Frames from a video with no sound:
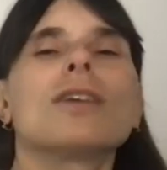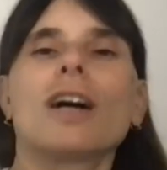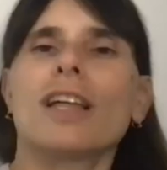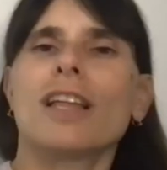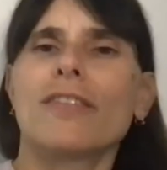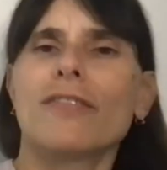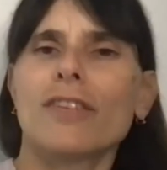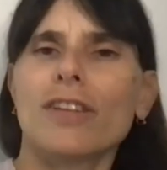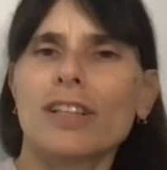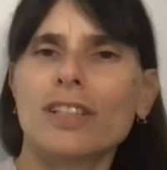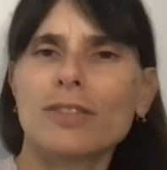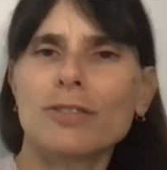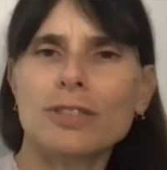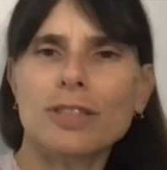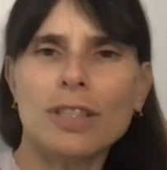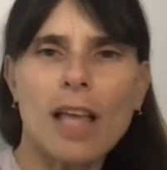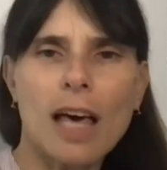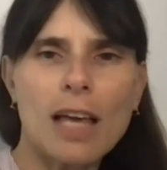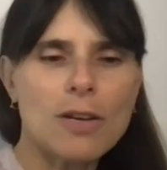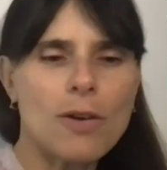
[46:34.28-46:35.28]
God, I feel like there's a
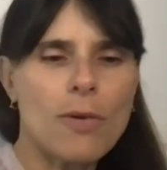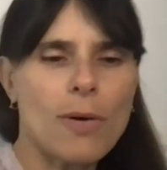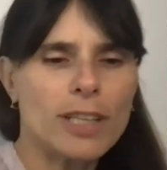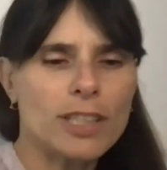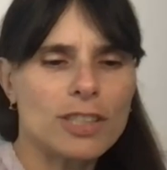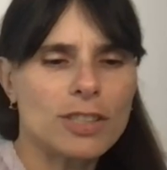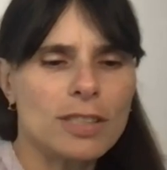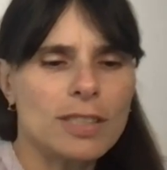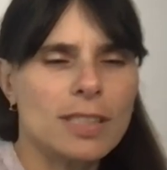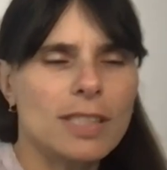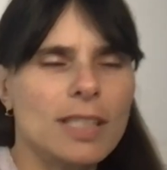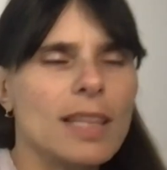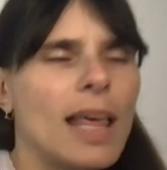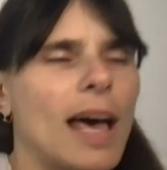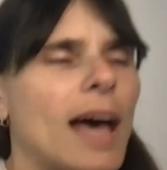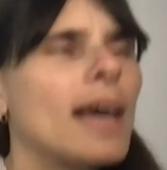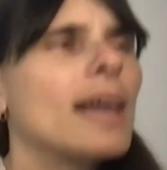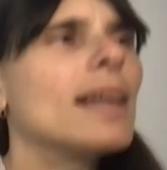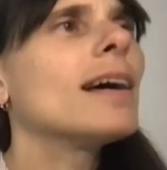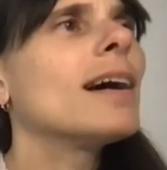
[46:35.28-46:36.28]
lot of questions in that.